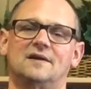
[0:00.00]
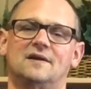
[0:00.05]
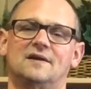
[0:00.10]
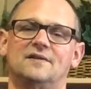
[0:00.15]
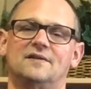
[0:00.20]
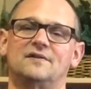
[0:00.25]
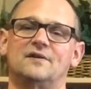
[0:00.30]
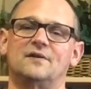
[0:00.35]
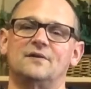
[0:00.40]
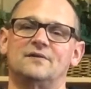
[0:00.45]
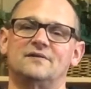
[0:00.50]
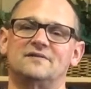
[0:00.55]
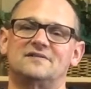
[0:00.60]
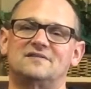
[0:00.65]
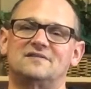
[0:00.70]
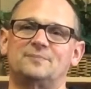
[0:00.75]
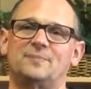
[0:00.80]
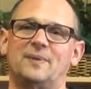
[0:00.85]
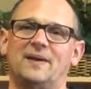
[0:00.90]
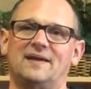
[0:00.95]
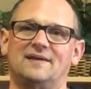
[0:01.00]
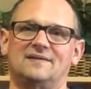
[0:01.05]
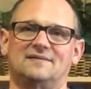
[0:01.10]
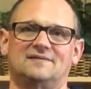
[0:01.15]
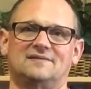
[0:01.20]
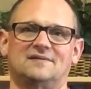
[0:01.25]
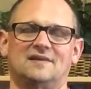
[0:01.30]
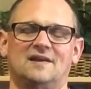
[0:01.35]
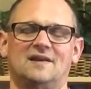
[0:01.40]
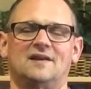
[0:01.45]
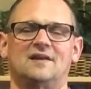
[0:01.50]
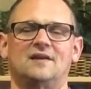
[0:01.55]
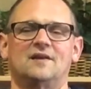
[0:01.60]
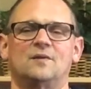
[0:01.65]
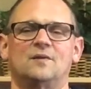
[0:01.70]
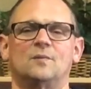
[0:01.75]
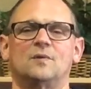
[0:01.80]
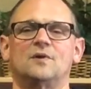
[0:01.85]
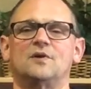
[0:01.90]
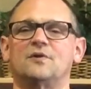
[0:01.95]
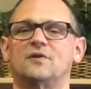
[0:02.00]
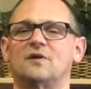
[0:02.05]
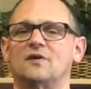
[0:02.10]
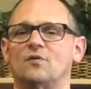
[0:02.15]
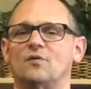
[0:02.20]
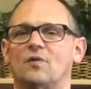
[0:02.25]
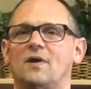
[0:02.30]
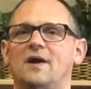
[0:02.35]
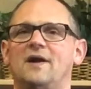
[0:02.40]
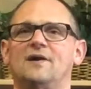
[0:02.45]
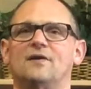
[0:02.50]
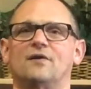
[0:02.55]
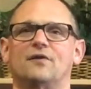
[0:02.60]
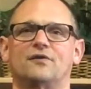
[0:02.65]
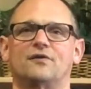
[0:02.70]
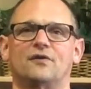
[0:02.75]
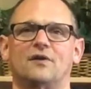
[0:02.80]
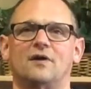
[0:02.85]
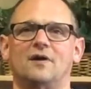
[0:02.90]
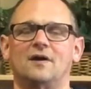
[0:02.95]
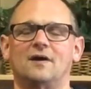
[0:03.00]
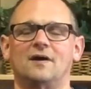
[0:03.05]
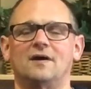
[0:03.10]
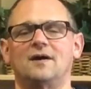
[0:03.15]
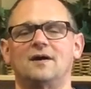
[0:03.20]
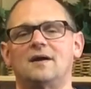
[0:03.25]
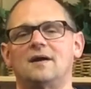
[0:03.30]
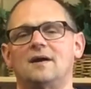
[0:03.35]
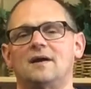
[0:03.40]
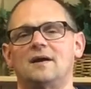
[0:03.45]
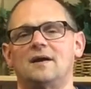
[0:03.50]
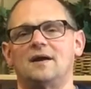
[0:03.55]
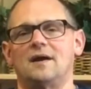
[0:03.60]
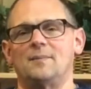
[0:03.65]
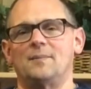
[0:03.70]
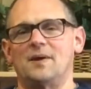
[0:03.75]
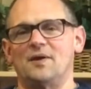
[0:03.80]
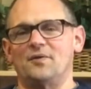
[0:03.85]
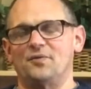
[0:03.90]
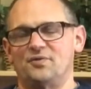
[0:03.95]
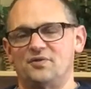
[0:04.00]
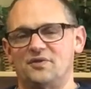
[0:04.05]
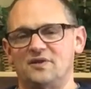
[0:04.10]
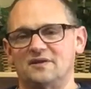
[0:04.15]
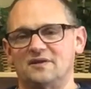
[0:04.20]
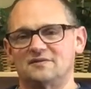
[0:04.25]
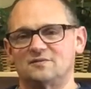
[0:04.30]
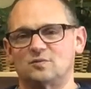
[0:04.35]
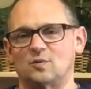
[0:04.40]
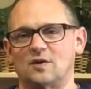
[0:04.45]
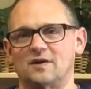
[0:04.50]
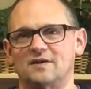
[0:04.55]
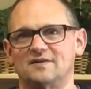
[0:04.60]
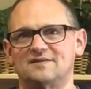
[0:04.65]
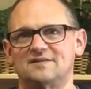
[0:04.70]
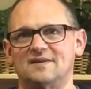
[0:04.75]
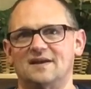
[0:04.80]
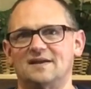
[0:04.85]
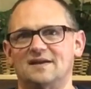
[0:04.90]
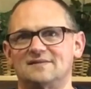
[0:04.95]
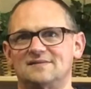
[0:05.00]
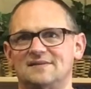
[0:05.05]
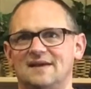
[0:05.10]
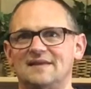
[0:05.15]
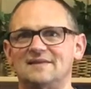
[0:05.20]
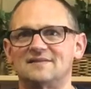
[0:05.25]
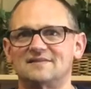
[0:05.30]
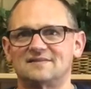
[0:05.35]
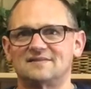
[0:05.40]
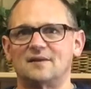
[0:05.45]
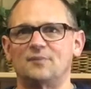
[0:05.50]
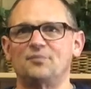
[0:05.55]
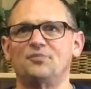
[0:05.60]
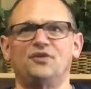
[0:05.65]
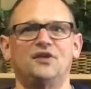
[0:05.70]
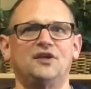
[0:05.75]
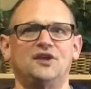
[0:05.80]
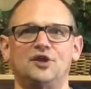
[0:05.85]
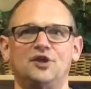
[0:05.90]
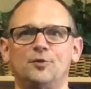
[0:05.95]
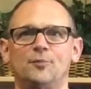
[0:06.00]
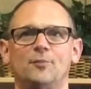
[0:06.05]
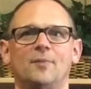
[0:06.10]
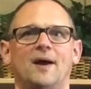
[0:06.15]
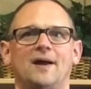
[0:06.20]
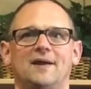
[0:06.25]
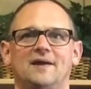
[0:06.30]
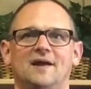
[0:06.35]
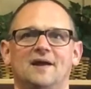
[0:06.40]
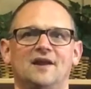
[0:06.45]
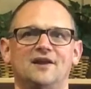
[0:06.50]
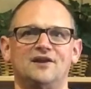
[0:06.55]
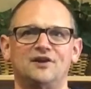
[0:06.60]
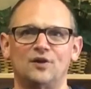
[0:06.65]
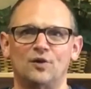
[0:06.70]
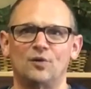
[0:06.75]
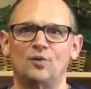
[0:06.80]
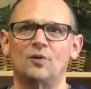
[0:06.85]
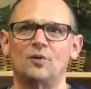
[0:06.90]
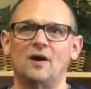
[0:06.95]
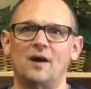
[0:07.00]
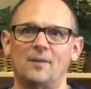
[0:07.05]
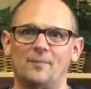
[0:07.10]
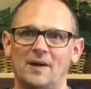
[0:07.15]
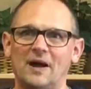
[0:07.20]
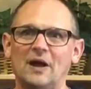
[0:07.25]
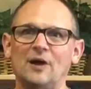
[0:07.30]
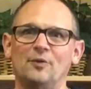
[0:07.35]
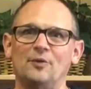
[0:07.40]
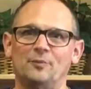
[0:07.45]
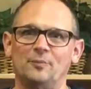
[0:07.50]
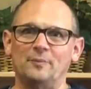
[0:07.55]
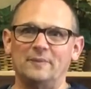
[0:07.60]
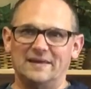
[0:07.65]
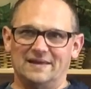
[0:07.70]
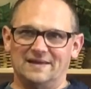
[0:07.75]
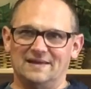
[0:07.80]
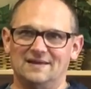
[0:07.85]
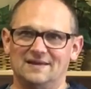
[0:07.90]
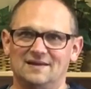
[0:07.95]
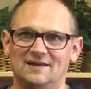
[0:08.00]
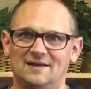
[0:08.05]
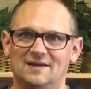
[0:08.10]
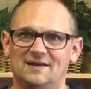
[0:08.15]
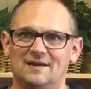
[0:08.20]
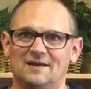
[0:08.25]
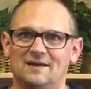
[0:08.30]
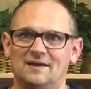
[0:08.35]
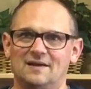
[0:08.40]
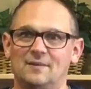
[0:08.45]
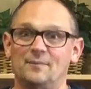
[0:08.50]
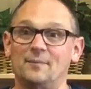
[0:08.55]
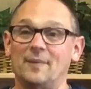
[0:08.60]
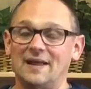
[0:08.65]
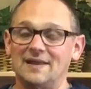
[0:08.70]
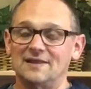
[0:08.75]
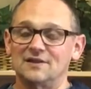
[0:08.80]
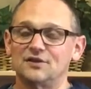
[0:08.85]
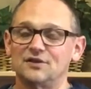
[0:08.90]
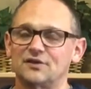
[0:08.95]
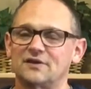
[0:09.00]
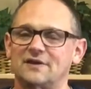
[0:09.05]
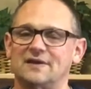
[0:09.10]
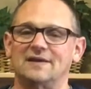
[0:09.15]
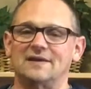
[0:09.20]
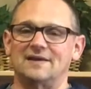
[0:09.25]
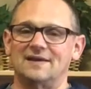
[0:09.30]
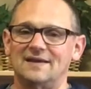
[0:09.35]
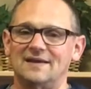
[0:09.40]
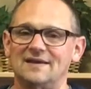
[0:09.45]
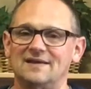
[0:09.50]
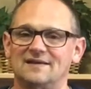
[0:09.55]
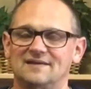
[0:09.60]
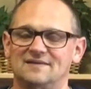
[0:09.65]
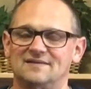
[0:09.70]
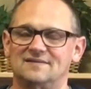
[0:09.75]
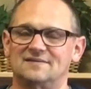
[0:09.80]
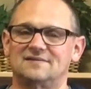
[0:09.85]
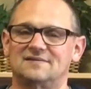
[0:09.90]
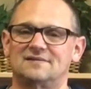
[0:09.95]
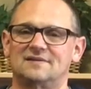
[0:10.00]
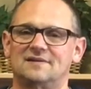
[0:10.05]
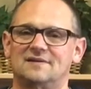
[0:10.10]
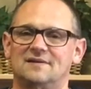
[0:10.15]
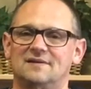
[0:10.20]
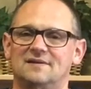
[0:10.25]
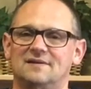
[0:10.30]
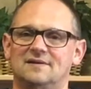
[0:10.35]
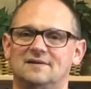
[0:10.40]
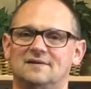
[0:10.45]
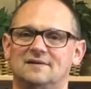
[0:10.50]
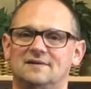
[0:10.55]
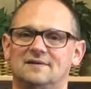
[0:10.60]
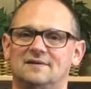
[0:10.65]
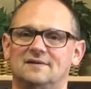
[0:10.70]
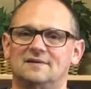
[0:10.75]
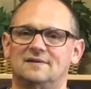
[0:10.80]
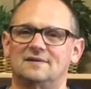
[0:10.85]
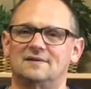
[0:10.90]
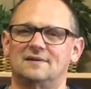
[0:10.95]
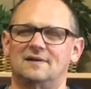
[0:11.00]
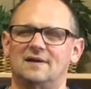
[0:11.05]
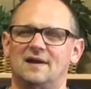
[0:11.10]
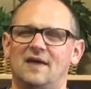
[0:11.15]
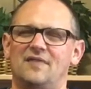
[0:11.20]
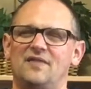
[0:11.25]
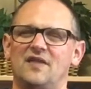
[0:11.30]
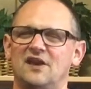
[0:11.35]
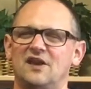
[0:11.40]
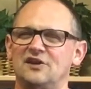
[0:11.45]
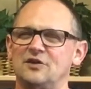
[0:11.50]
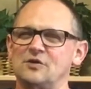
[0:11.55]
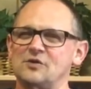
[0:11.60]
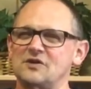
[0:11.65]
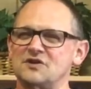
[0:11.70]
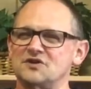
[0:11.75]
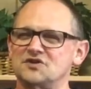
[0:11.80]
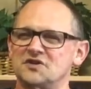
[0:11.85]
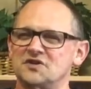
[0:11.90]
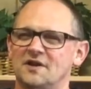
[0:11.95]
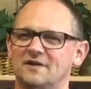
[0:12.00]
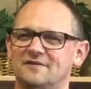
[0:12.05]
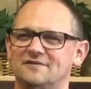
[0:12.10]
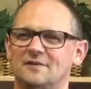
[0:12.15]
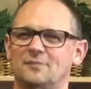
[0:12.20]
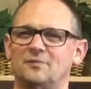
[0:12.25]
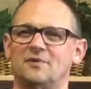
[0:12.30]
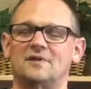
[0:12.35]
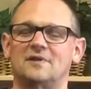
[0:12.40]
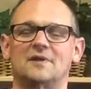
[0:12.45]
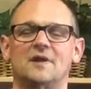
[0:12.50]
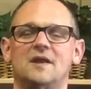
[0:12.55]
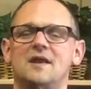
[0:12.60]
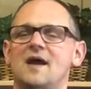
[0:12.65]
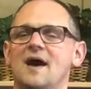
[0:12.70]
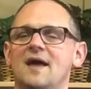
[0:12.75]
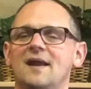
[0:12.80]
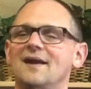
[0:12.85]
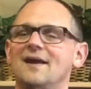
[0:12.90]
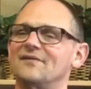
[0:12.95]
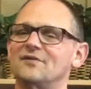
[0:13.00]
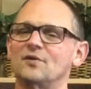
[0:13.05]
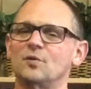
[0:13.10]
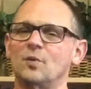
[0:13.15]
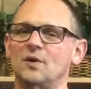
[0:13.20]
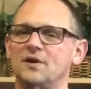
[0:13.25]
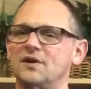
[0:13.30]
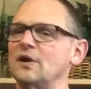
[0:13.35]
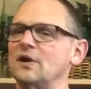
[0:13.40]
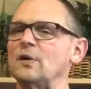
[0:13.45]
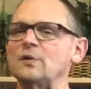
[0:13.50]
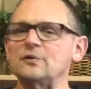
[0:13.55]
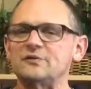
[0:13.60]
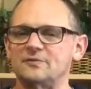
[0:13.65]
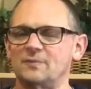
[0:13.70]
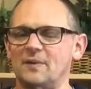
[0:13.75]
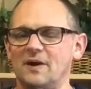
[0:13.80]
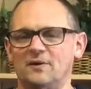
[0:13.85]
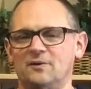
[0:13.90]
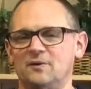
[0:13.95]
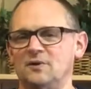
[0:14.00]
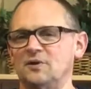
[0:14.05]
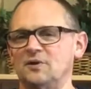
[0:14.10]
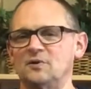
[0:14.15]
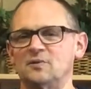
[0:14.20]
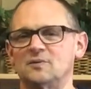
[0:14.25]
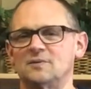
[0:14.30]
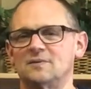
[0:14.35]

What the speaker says: there is space where you can write or draw about this, where it says, and something you might not know about me by looking is. And then you can share something that not everyone knows about you.